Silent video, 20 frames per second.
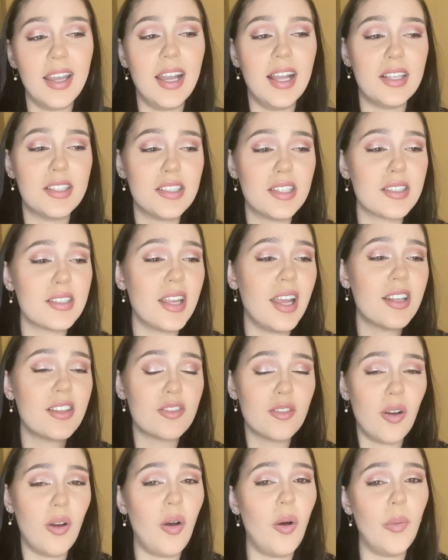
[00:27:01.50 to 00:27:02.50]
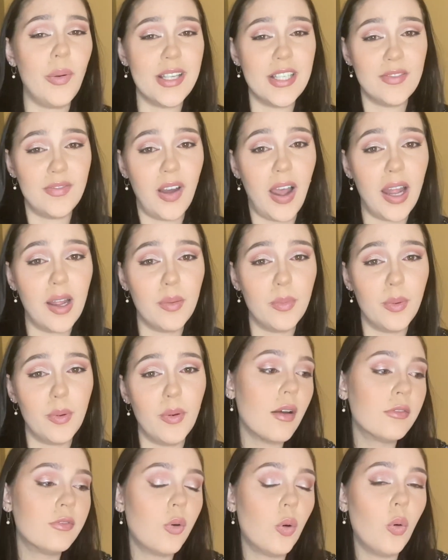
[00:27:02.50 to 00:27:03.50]
It's not always
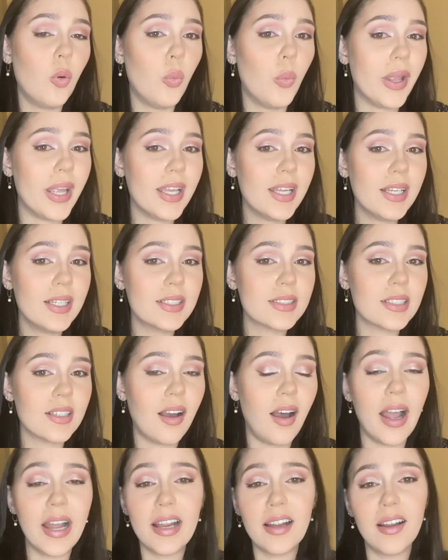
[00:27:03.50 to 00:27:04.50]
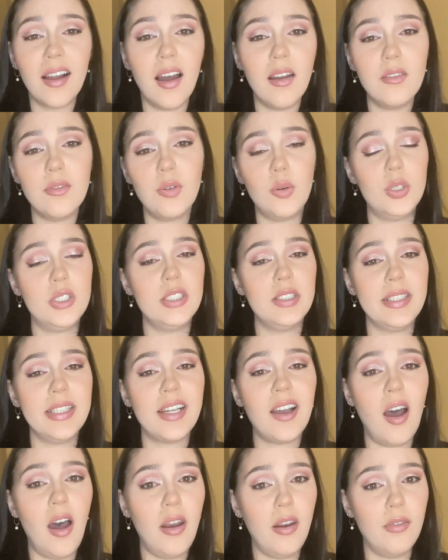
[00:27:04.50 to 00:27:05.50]
viable. For wigs, I unfortunately
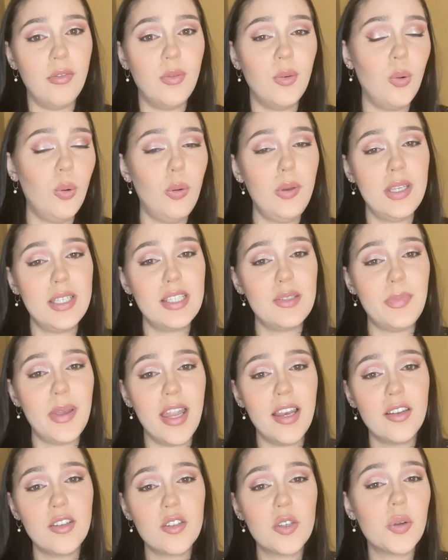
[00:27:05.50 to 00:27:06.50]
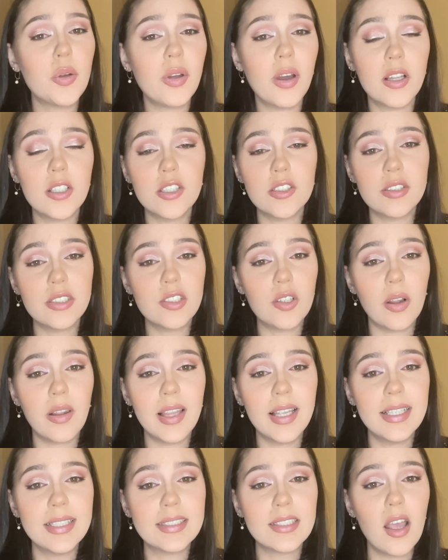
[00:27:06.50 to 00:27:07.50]
can't afford to spend
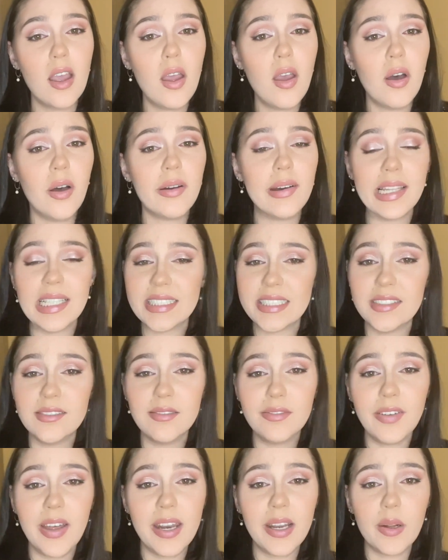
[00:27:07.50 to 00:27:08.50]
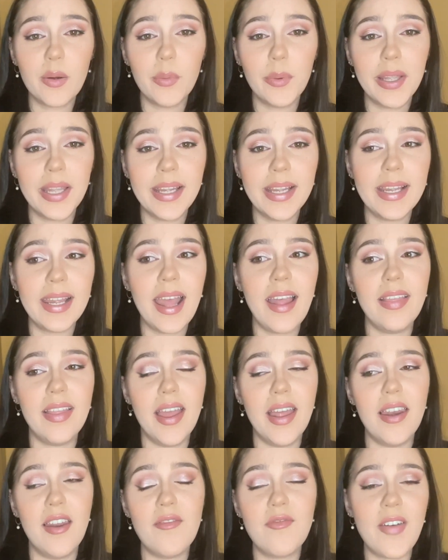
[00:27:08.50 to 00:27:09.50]
$200 on a synthetic wig and
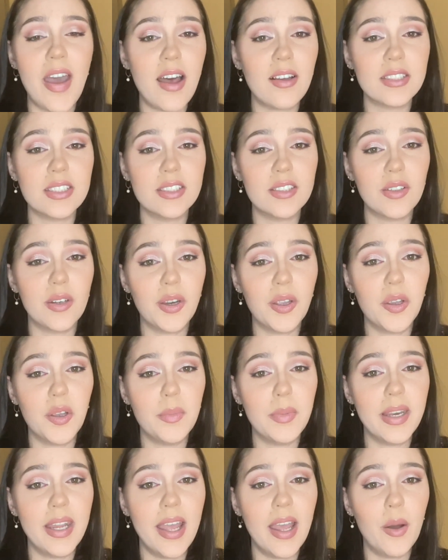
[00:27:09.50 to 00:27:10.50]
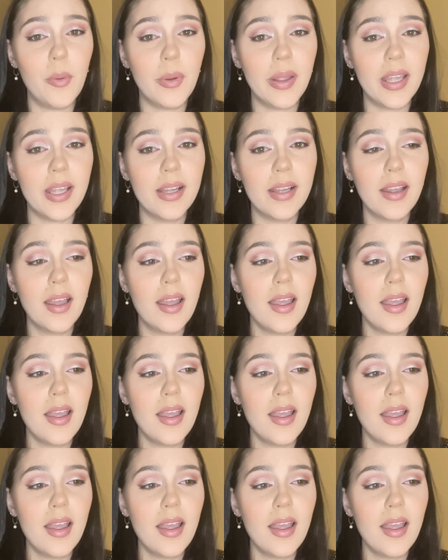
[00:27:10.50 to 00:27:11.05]
then thousands on a human hair wig.